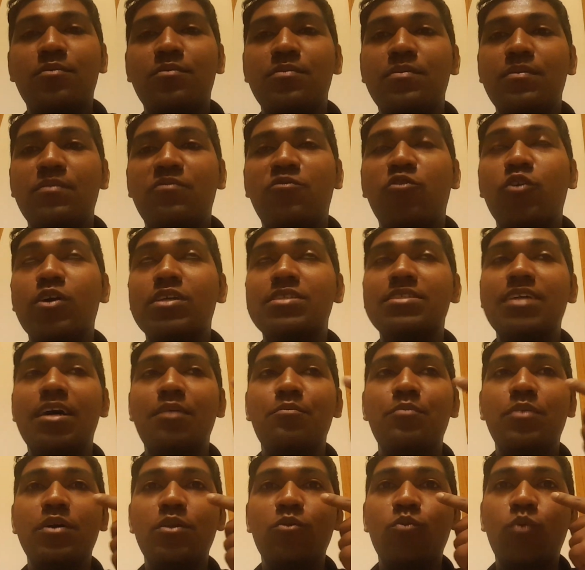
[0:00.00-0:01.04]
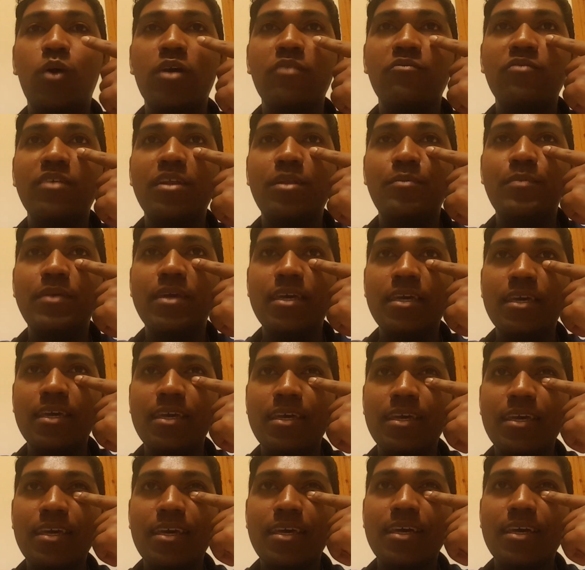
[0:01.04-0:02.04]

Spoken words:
For example, one will be